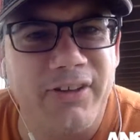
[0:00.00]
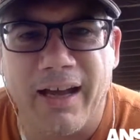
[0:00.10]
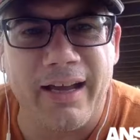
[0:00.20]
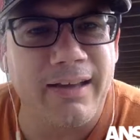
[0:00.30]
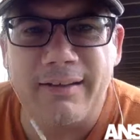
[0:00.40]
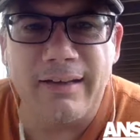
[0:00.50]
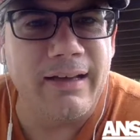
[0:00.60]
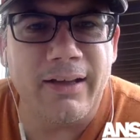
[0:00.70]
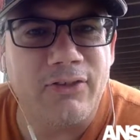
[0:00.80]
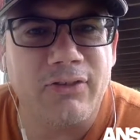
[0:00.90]
See, I,
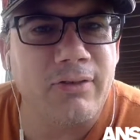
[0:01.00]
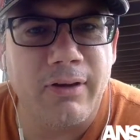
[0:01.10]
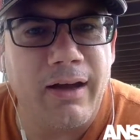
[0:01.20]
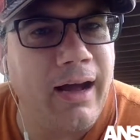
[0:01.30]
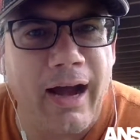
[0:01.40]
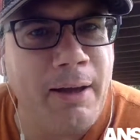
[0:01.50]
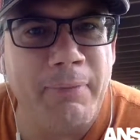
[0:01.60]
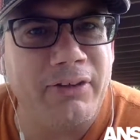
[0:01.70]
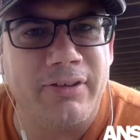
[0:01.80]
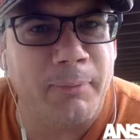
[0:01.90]
I
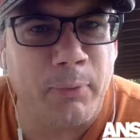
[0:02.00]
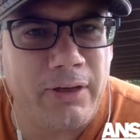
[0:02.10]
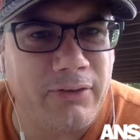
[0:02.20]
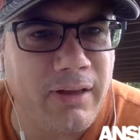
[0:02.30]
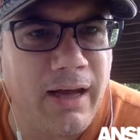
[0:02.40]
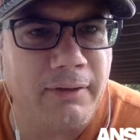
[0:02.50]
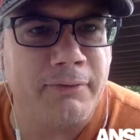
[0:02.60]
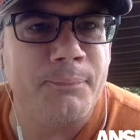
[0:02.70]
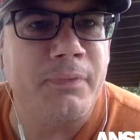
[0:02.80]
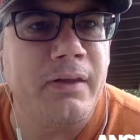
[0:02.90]
mess up when it's live.
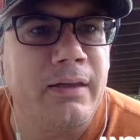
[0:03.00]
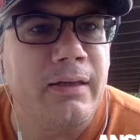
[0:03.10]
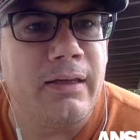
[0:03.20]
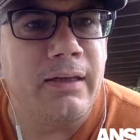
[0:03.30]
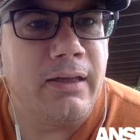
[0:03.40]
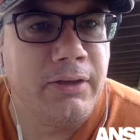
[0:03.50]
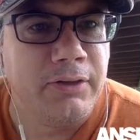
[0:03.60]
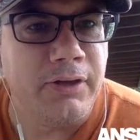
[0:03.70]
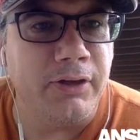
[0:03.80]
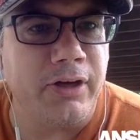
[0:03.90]

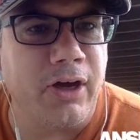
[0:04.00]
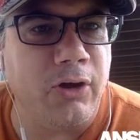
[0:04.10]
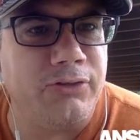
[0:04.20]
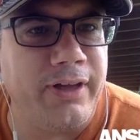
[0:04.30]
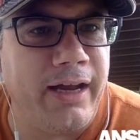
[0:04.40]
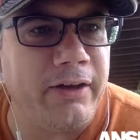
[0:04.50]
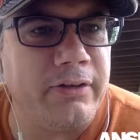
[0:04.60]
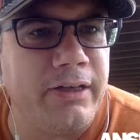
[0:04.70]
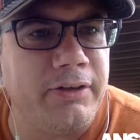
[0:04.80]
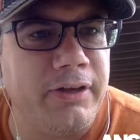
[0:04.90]
The Unicode
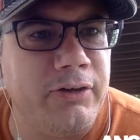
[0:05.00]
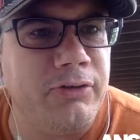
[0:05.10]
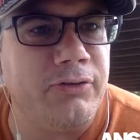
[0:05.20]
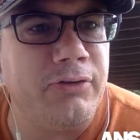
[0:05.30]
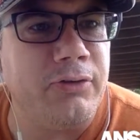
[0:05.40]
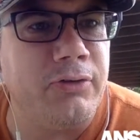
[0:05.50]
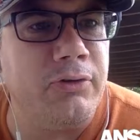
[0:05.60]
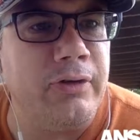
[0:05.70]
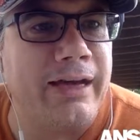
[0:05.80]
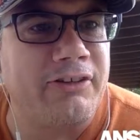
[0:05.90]
standard continues
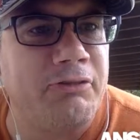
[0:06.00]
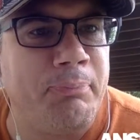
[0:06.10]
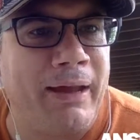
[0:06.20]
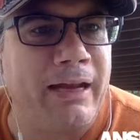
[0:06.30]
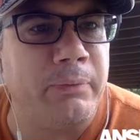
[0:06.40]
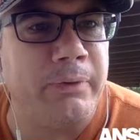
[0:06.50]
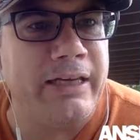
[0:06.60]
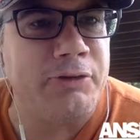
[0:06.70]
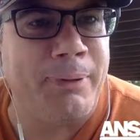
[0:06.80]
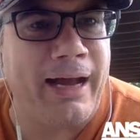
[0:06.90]
to expand
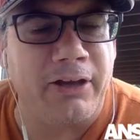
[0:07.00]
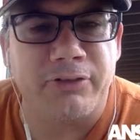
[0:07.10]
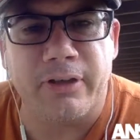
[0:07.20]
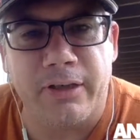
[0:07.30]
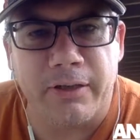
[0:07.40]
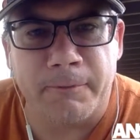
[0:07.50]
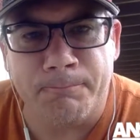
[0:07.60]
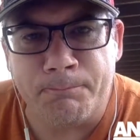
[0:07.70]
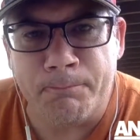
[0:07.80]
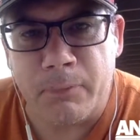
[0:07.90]
with each passing
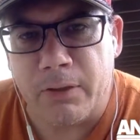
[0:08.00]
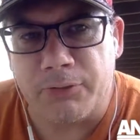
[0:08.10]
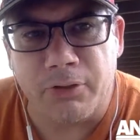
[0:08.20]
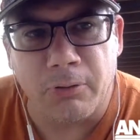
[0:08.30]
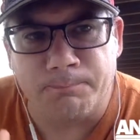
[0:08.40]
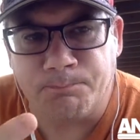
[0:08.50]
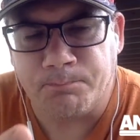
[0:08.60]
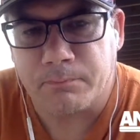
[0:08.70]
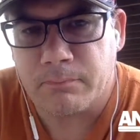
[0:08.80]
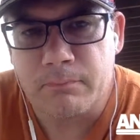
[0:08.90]
year. So,
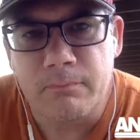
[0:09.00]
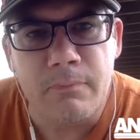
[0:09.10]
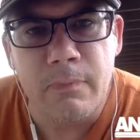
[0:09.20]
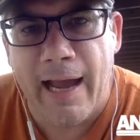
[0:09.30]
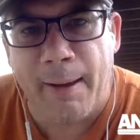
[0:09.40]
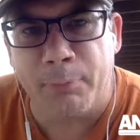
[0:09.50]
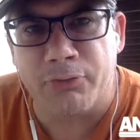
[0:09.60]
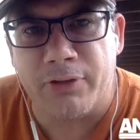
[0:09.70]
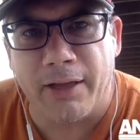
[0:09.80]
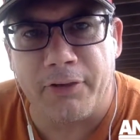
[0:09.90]

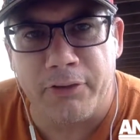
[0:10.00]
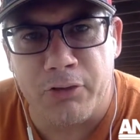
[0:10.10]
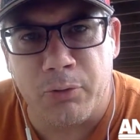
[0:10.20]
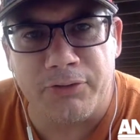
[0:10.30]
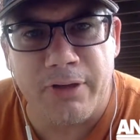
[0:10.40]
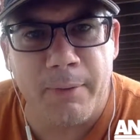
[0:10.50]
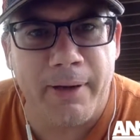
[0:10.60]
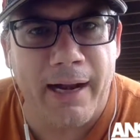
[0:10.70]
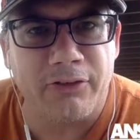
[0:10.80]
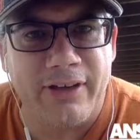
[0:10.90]
Apple's got their new ones
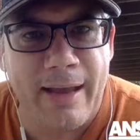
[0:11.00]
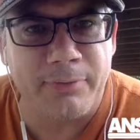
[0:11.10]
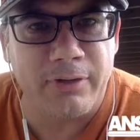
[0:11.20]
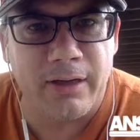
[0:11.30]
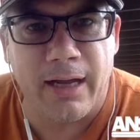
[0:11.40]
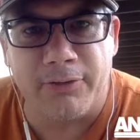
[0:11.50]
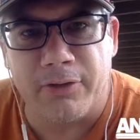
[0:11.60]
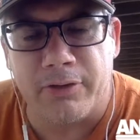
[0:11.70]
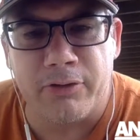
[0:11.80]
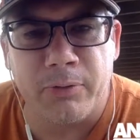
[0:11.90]
coming out, Samsung got
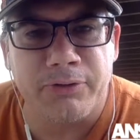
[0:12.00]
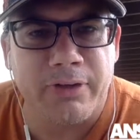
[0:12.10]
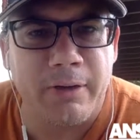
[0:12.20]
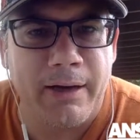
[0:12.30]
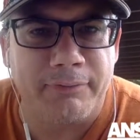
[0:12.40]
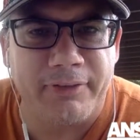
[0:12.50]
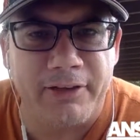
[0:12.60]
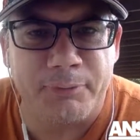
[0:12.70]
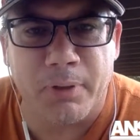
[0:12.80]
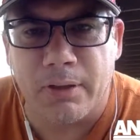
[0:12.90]
their new ones coming out,
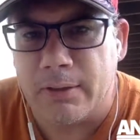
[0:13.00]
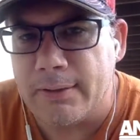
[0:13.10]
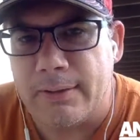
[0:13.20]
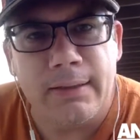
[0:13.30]
Facebook.